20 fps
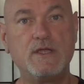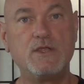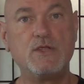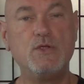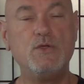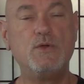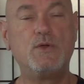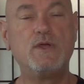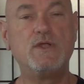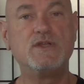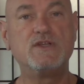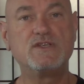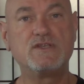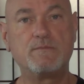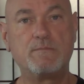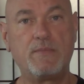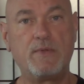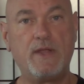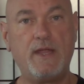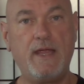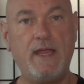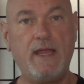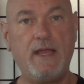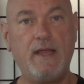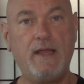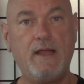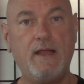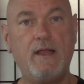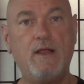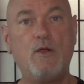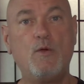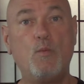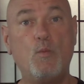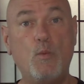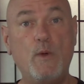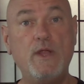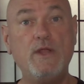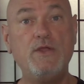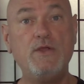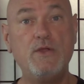you can display
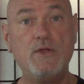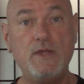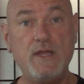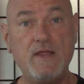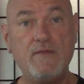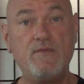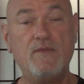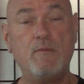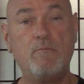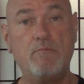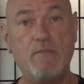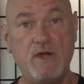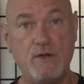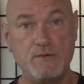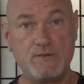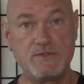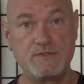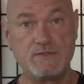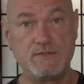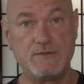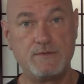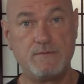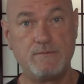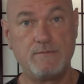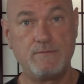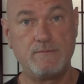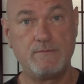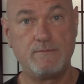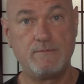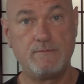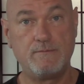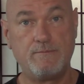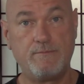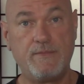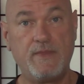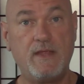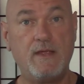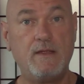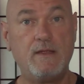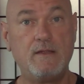when you need them most.
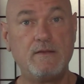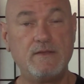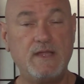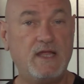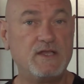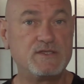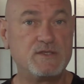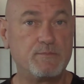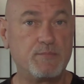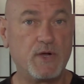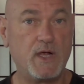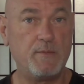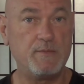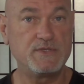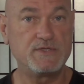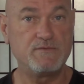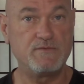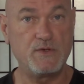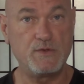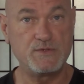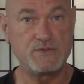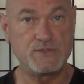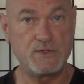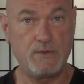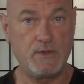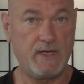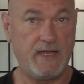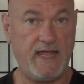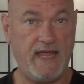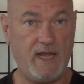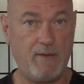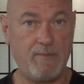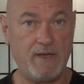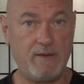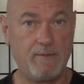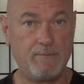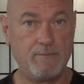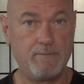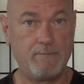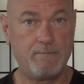That's the promise of Old Soul Academy.
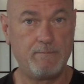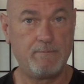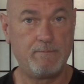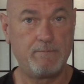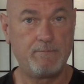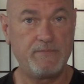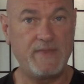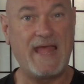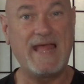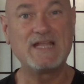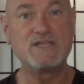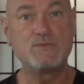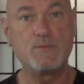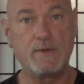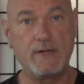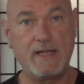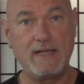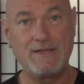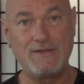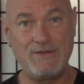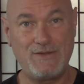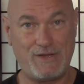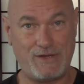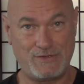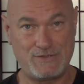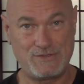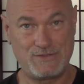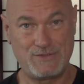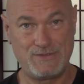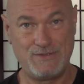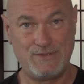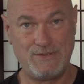That's what I teach.